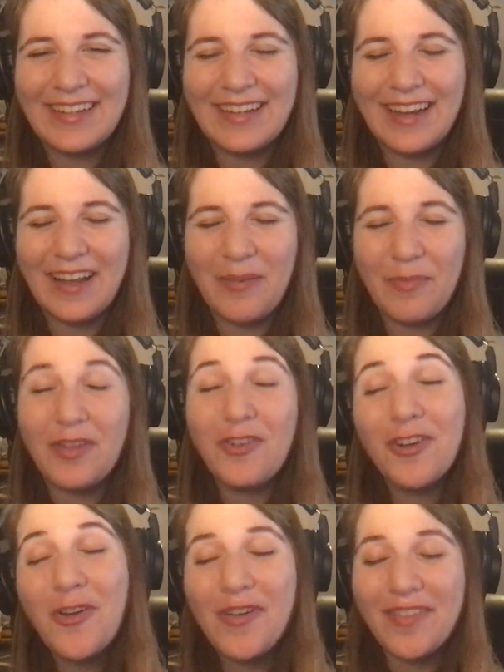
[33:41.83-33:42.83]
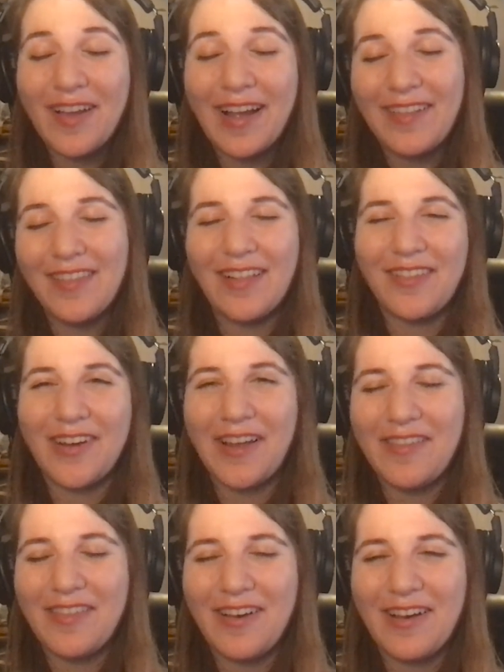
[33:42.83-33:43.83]
Yeah, but you could go outside, so that's what
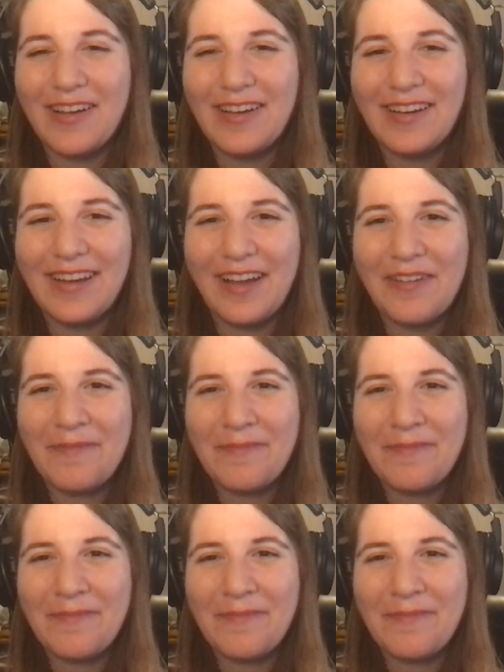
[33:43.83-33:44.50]
I thought. Yeah.